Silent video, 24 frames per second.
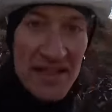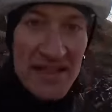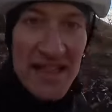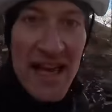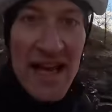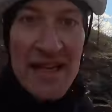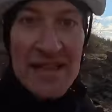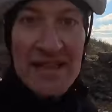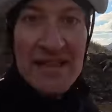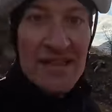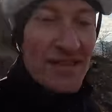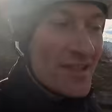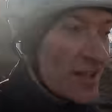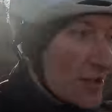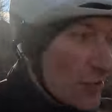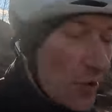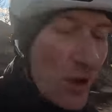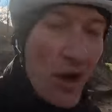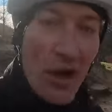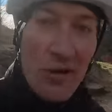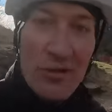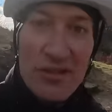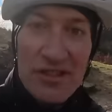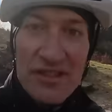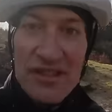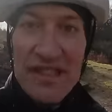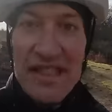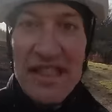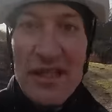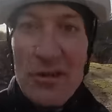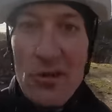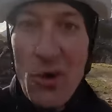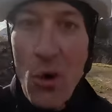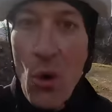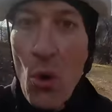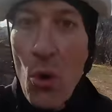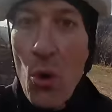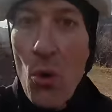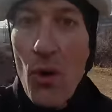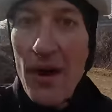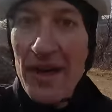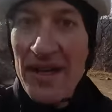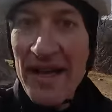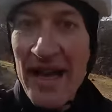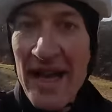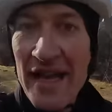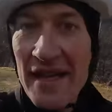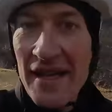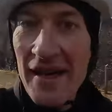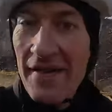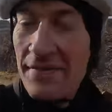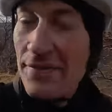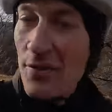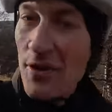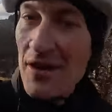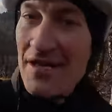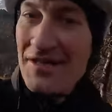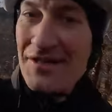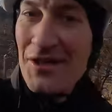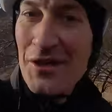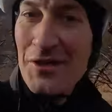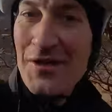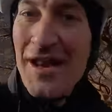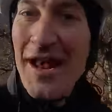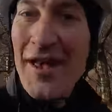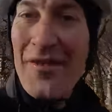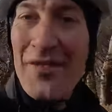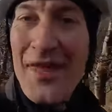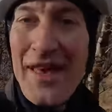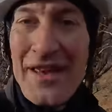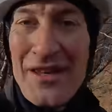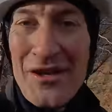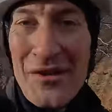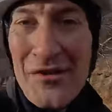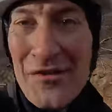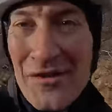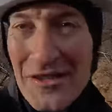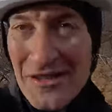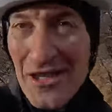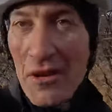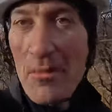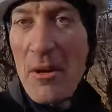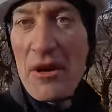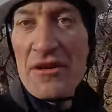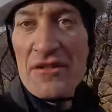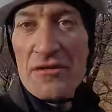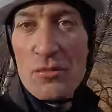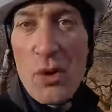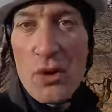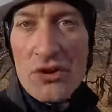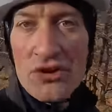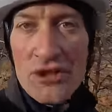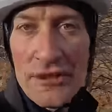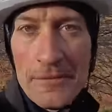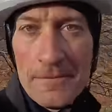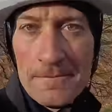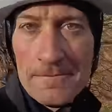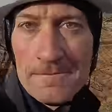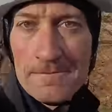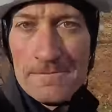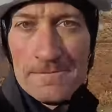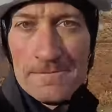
to set, so I'll see you all again very soon. Thank you so much for watching.